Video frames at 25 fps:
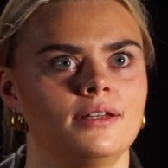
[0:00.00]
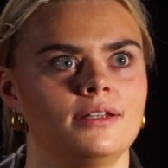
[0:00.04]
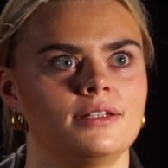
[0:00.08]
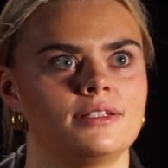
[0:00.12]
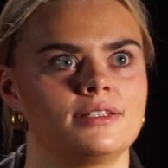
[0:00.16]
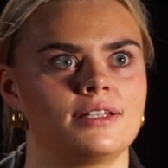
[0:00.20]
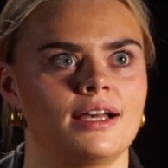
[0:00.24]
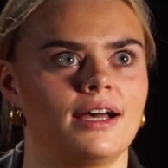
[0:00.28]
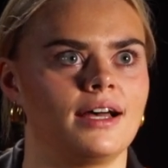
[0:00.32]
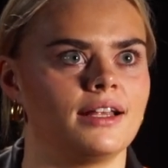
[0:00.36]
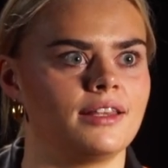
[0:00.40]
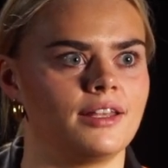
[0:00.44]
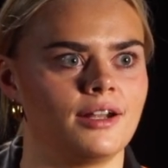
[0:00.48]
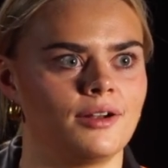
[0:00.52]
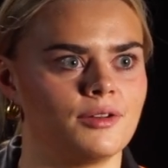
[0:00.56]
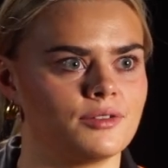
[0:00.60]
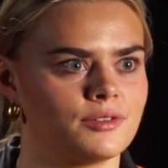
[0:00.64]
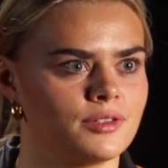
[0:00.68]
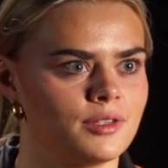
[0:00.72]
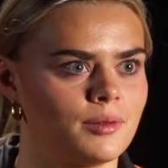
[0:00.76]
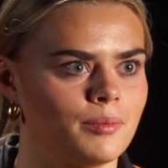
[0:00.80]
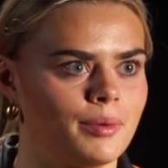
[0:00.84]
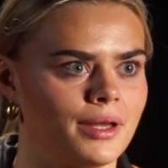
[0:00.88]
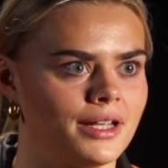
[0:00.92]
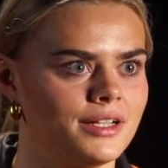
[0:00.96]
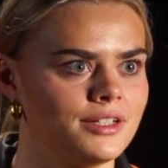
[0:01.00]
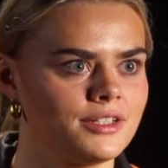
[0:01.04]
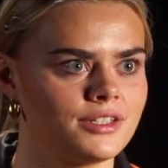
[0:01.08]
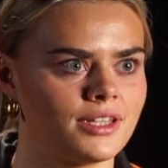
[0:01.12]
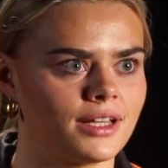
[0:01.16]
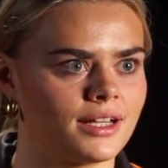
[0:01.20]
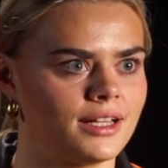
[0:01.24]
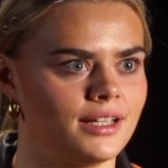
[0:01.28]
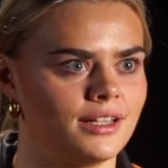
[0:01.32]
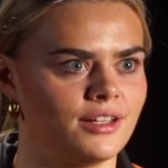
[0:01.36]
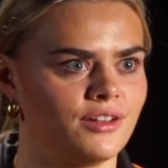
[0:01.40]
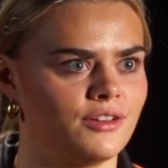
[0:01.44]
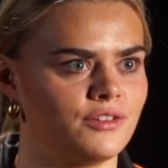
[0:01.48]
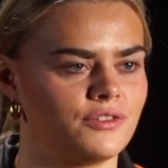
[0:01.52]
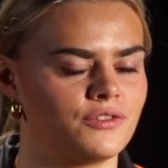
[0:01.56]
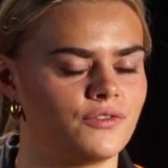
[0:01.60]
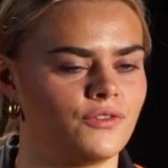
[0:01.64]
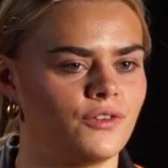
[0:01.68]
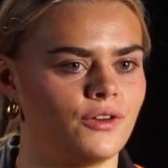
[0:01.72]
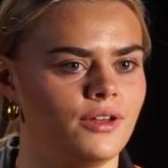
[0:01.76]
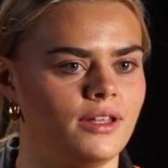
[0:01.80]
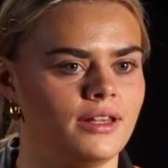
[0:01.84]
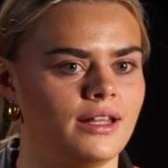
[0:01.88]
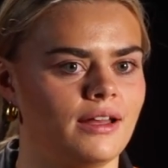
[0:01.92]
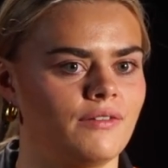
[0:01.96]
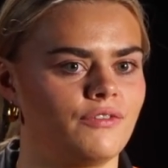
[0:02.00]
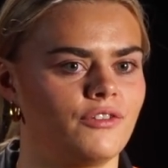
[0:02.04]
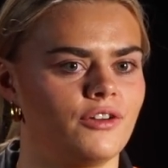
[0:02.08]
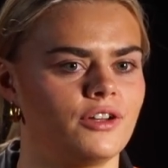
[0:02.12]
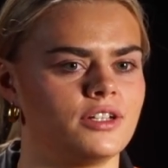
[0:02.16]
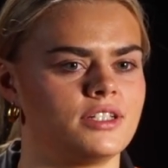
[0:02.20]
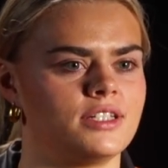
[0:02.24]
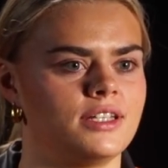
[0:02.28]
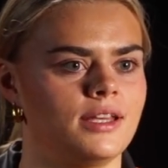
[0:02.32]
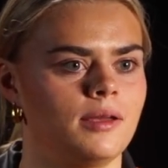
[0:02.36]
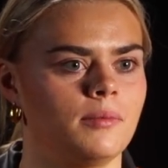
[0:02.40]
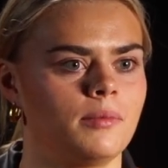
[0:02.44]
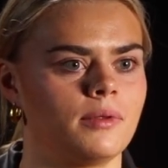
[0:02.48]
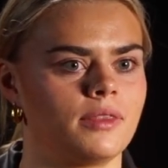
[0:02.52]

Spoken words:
sad that I was on the bench, like in that first year.